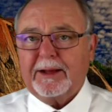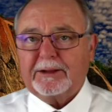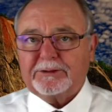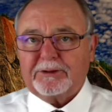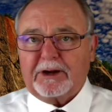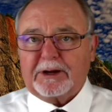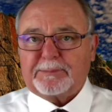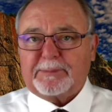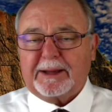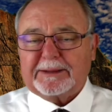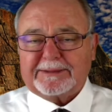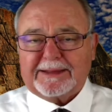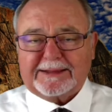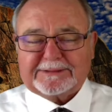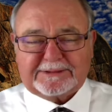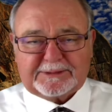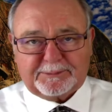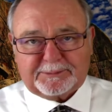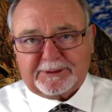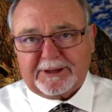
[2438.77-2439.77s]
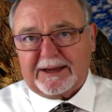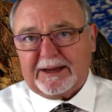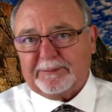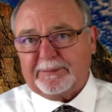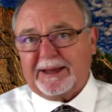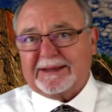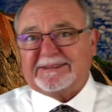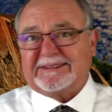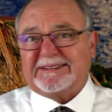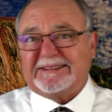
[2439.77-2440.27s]
Talk about that sometime.
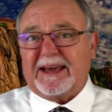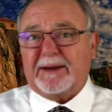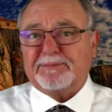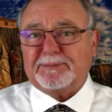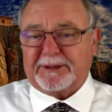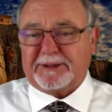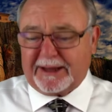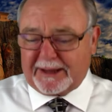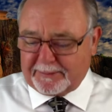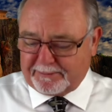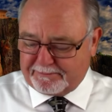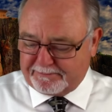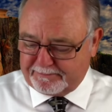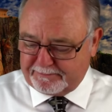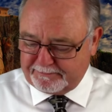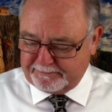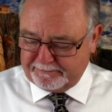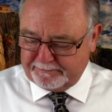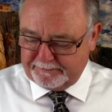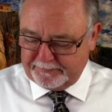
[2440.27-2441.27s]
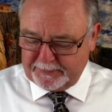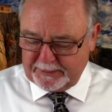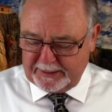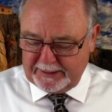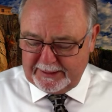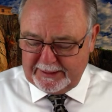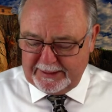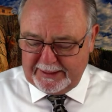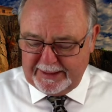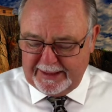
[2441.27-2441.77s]
Accept him
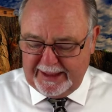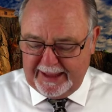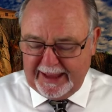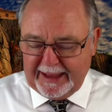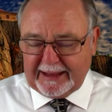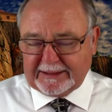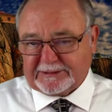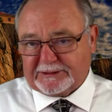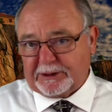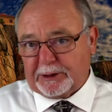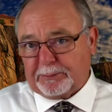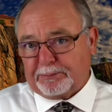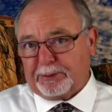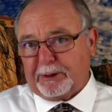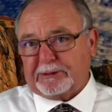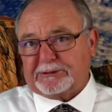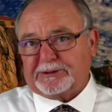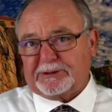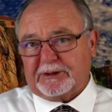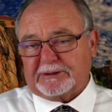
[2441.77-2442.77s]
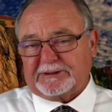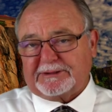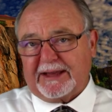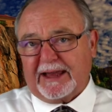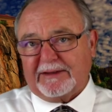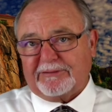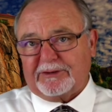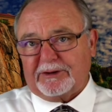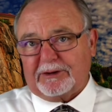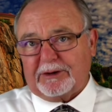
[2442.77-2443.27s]
as their personal
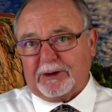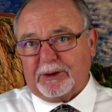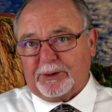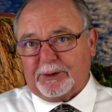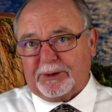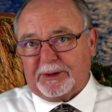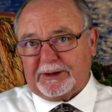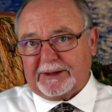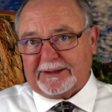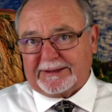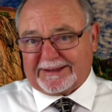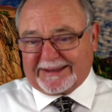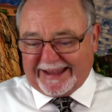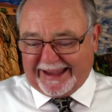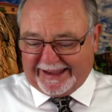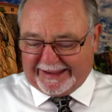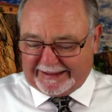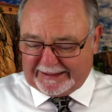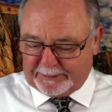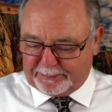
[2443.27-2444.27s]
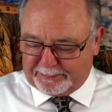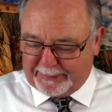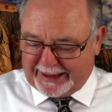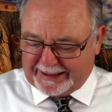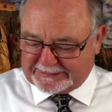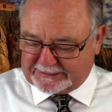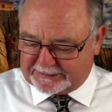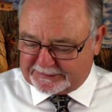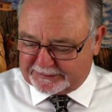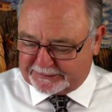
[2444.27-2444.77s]
Savior, Lord, and King and
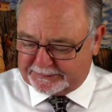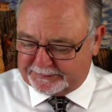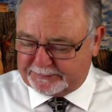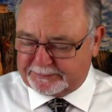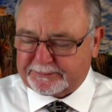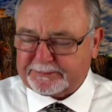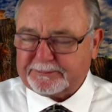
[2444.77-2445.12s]
Master.